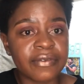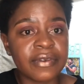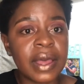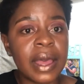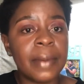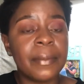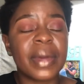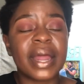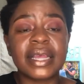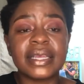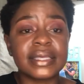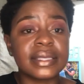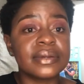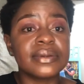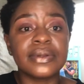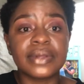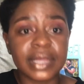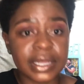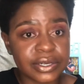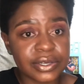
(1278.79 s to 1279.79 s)
But I still know
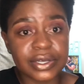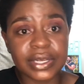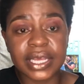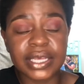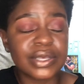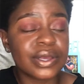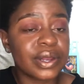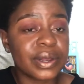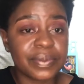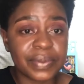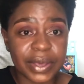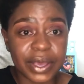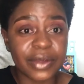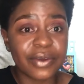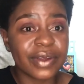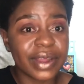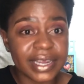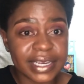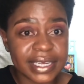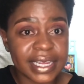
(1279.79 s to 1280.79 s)
that today is going to be a
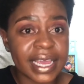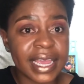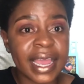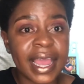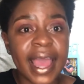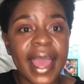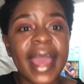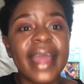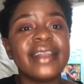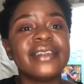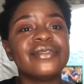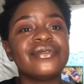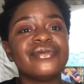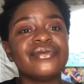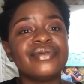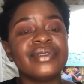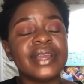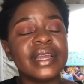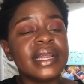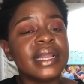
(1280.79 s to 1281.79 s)
great day. And
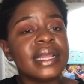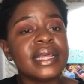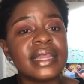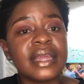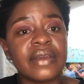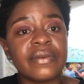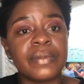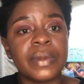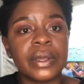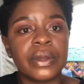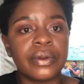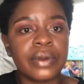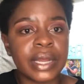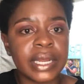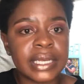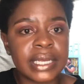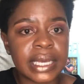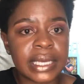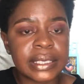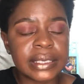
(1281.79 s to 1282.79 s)
really, there have been great
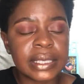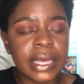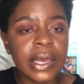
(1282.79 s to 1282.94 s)
days.